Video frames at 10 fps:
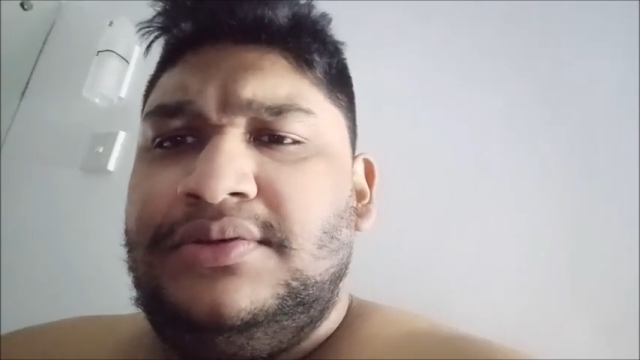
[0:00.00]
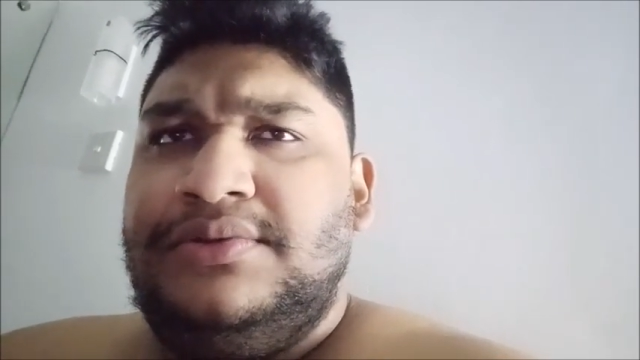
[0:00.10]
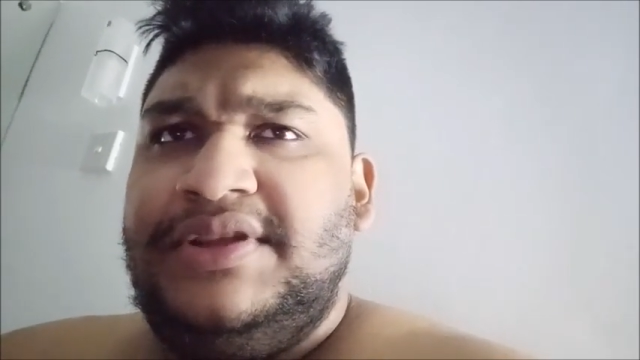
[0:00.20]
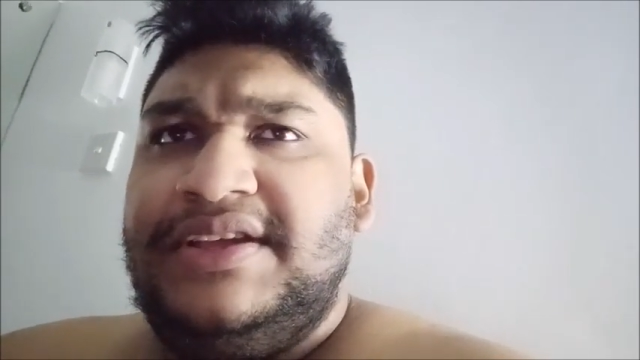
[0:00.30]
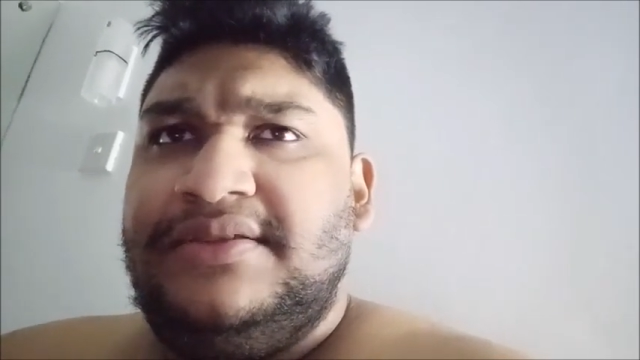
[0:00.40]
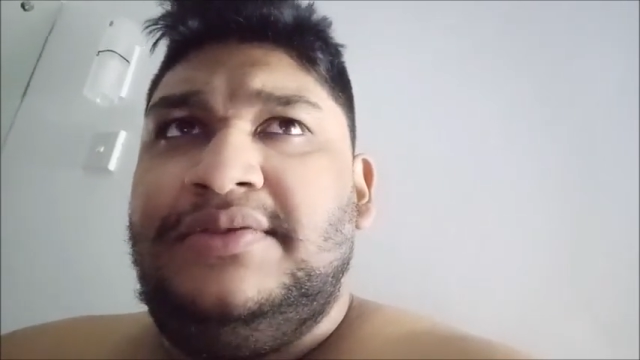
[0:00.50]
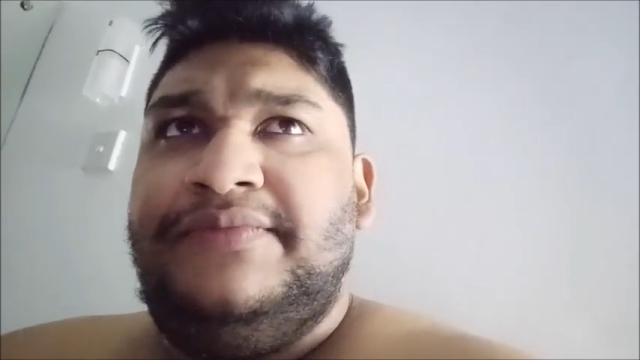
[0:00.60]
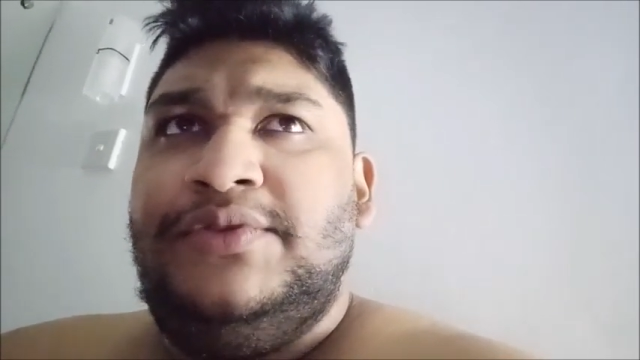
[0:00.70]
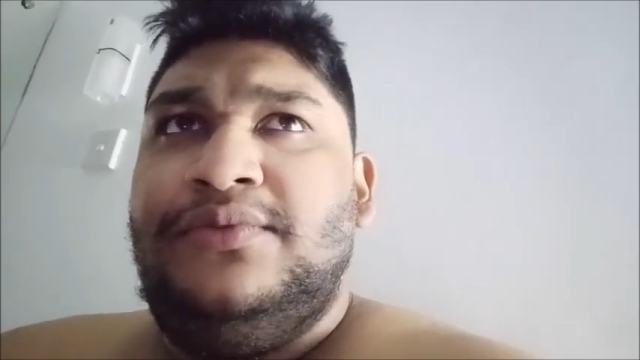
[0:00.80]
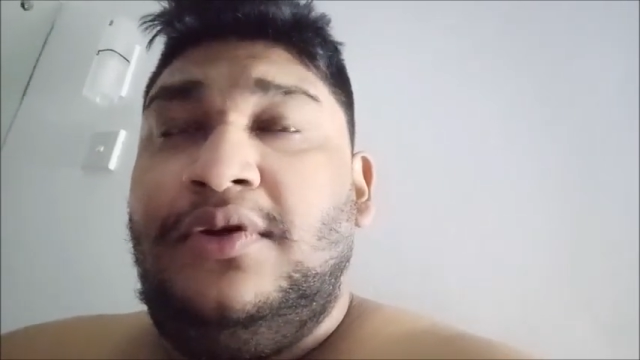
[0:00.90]
good
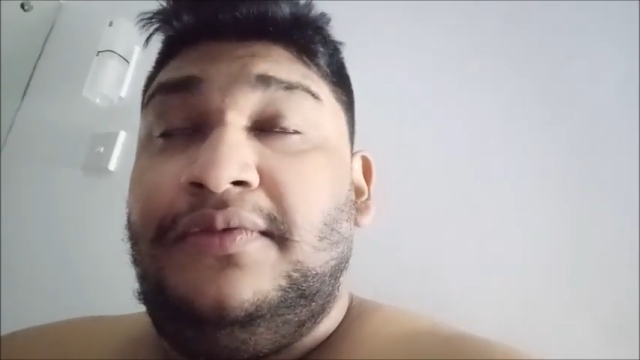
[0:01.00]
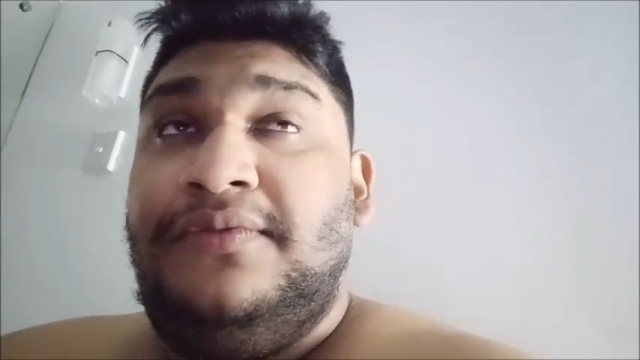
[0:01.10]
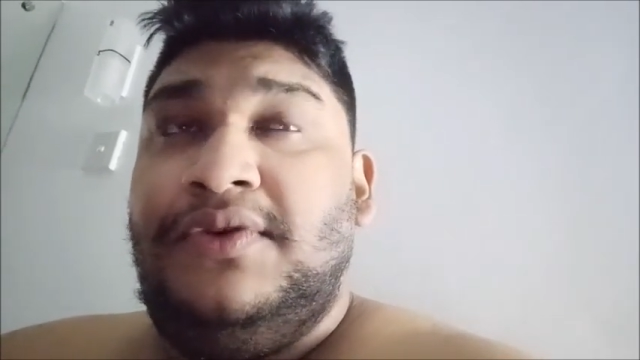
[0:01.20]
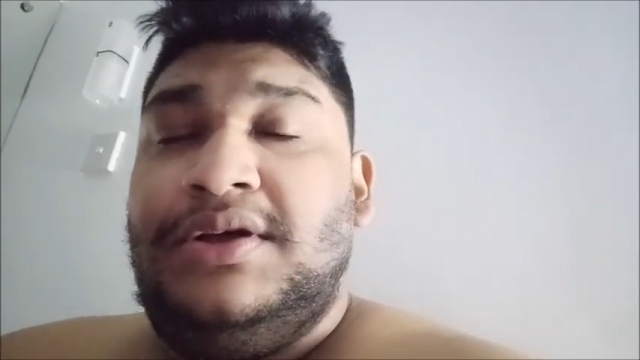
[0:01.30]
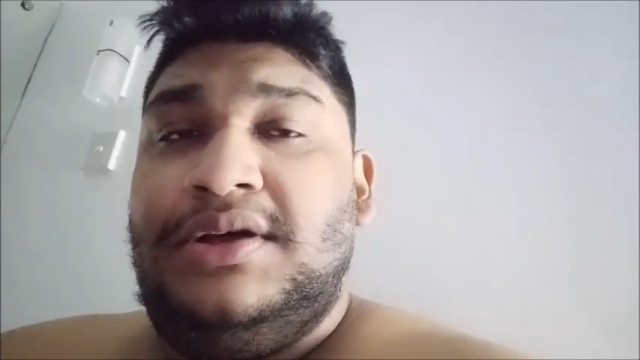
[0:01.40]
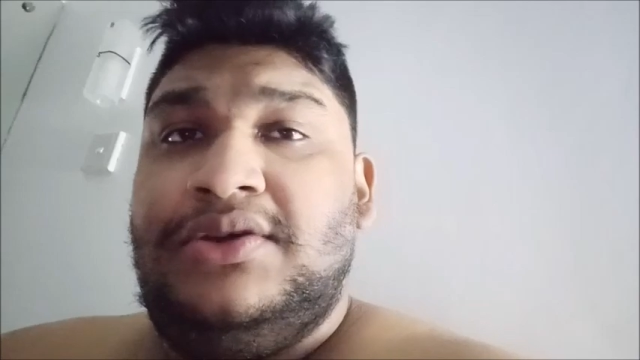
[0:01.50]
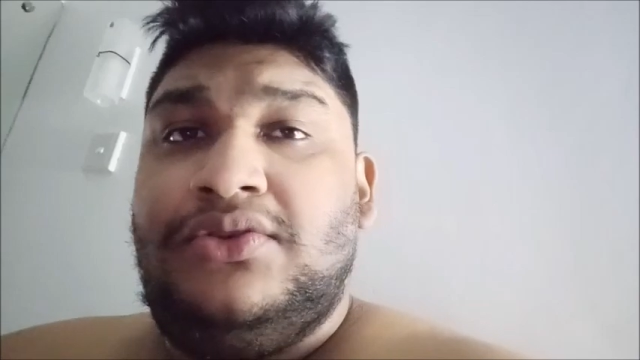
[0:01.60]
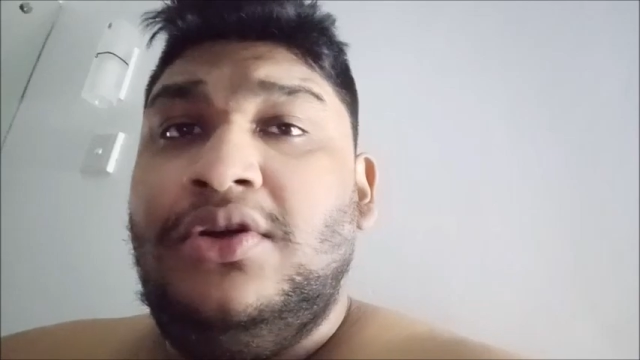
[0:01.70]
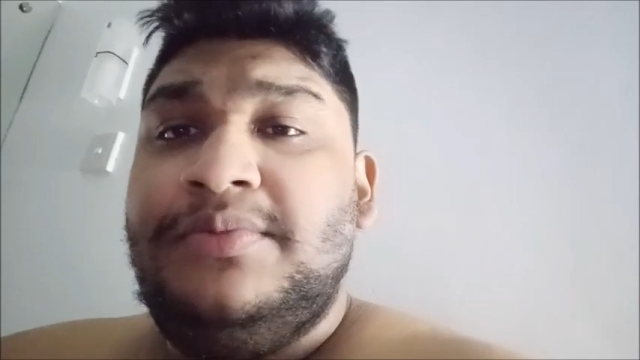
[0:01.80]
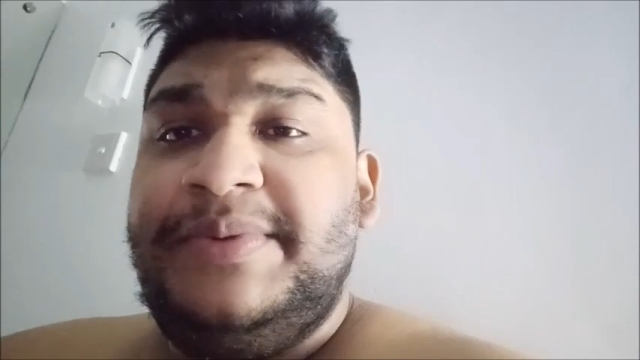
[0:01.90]
view of uh, a
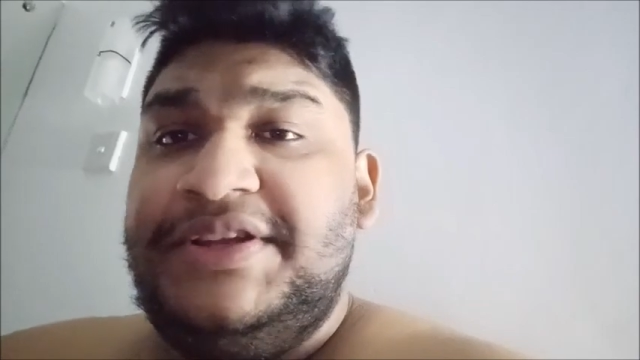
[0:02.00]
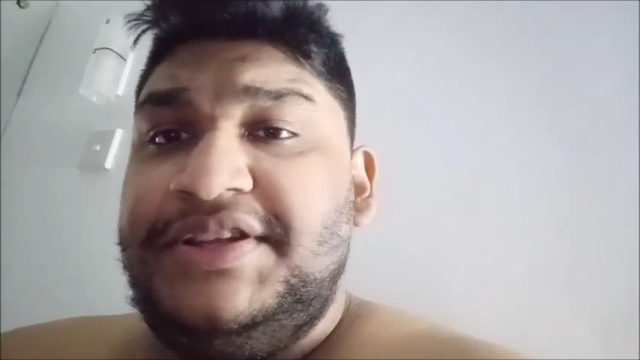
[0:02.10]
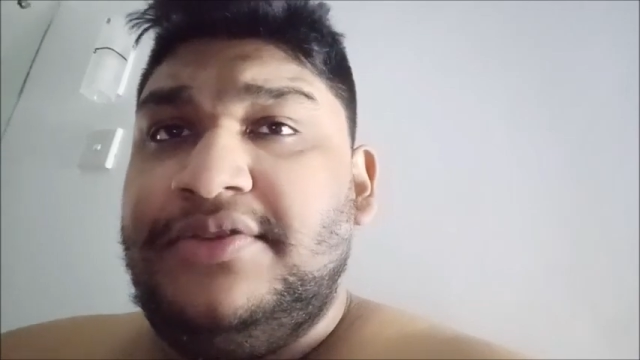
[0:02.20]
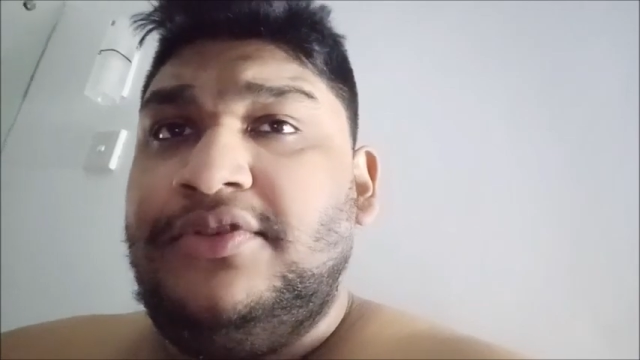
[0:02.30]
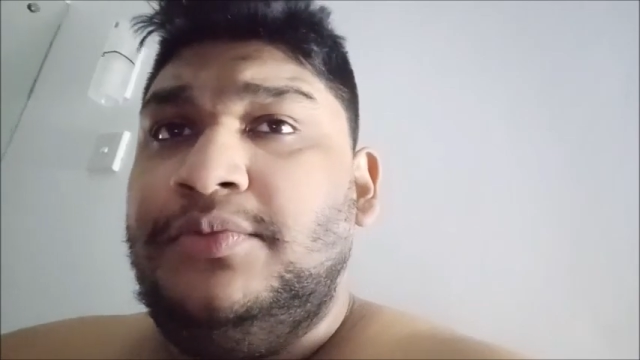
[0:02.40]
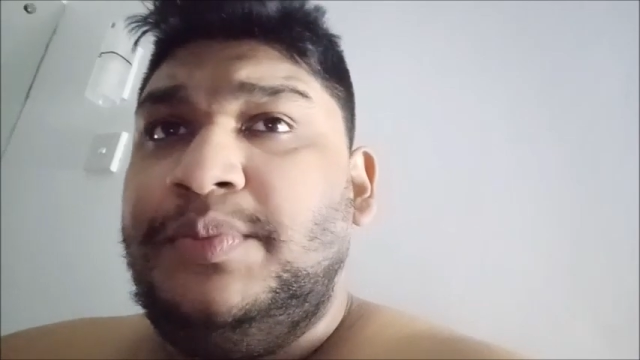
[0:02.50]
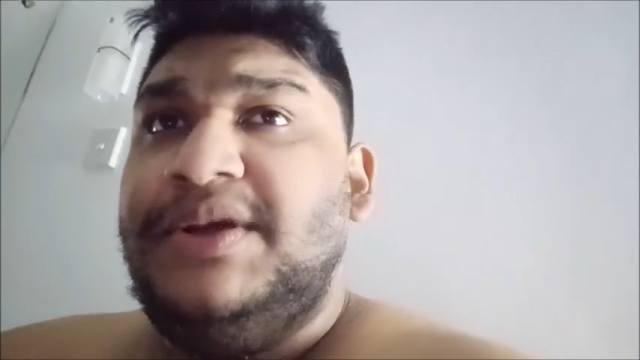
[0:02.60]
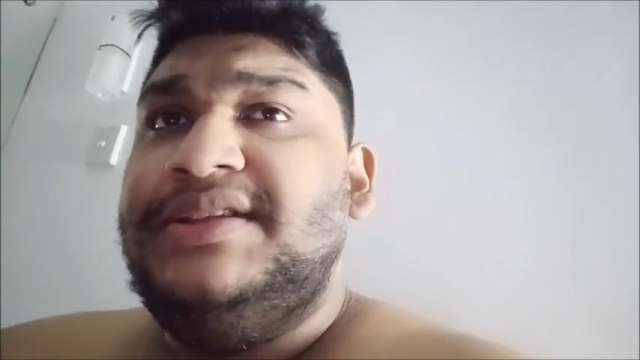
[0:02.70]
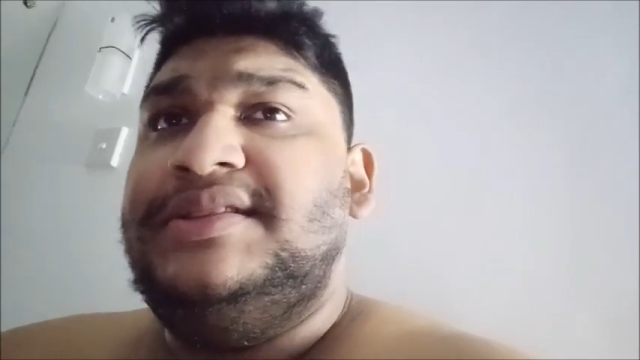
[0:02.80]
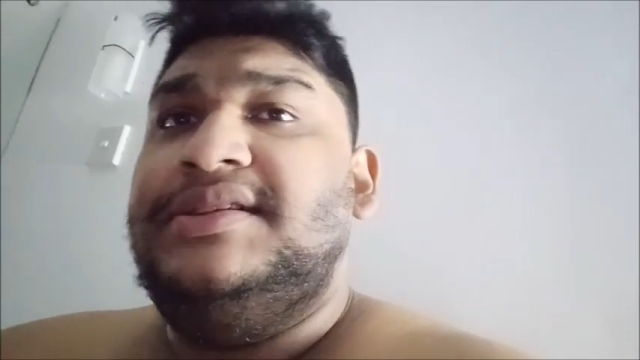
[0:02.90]
rock Indian rock
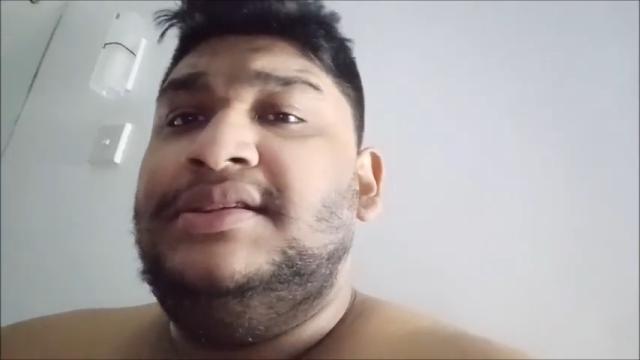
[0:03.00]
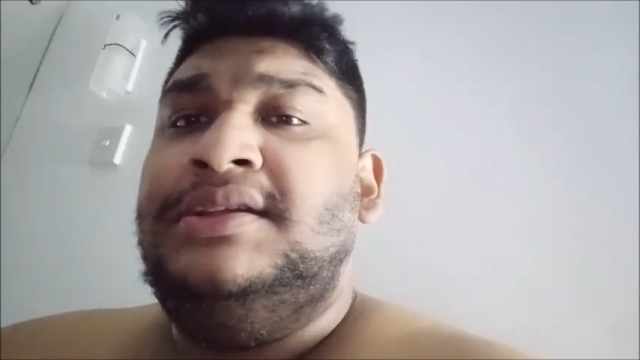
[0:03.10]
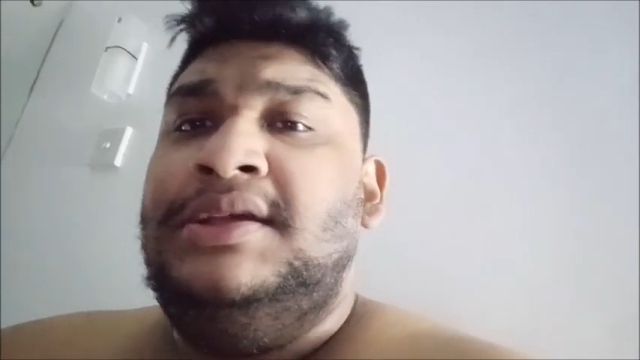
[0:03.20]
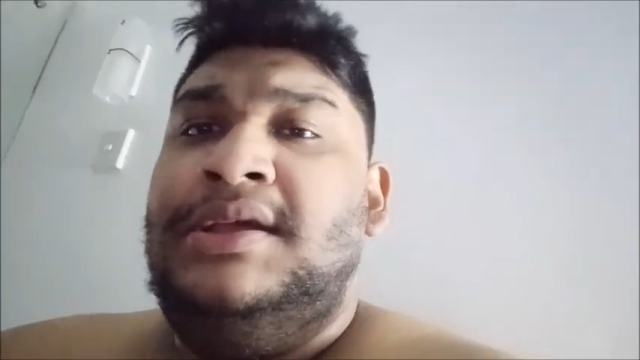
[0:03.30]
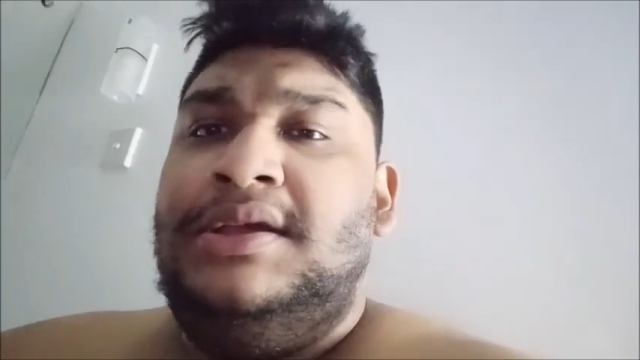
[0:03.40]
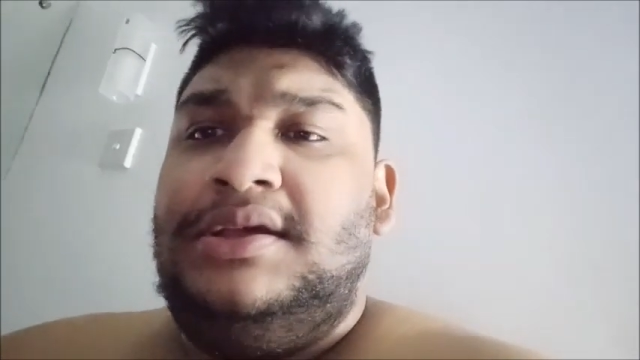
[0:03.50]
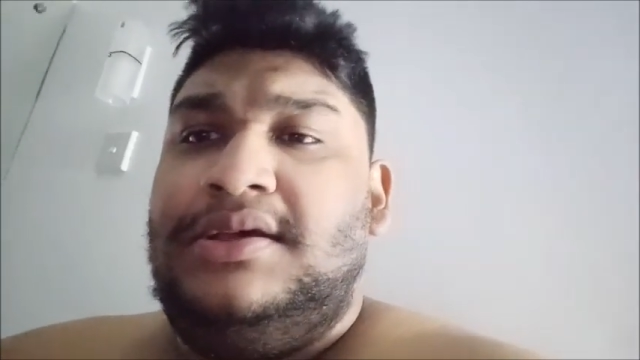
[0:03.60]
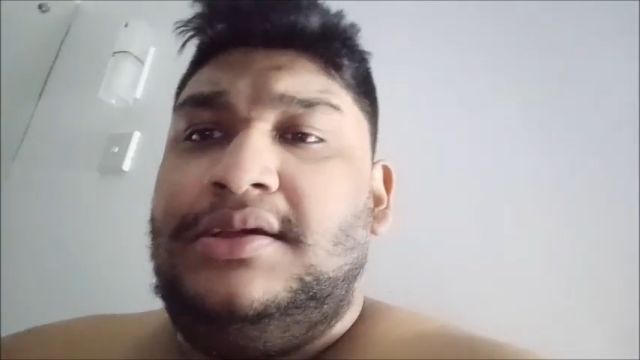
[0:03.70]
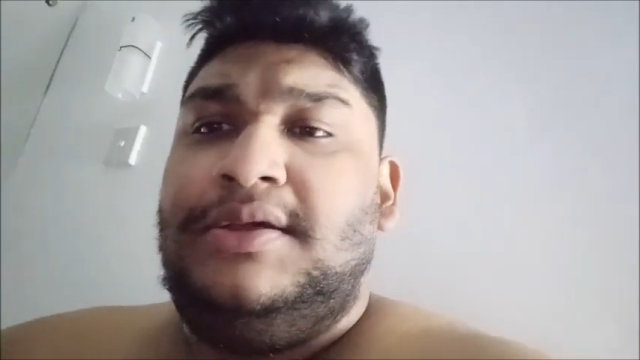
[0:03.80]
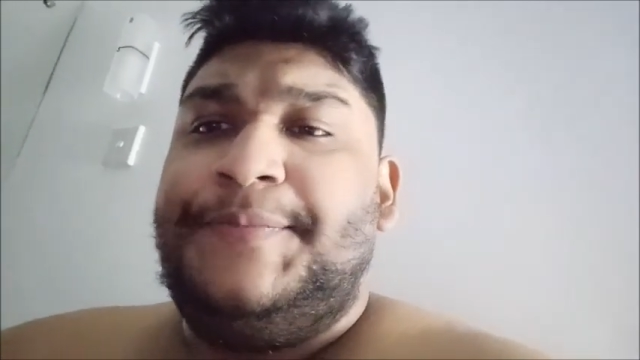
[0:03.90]
python
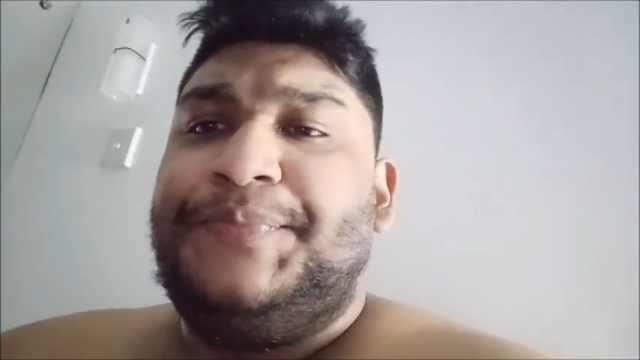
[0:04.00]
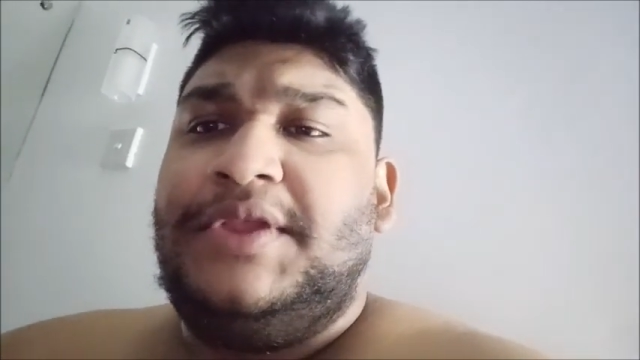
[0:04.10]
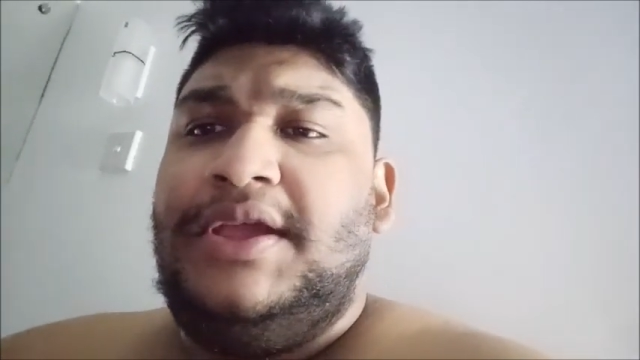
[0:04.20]
um,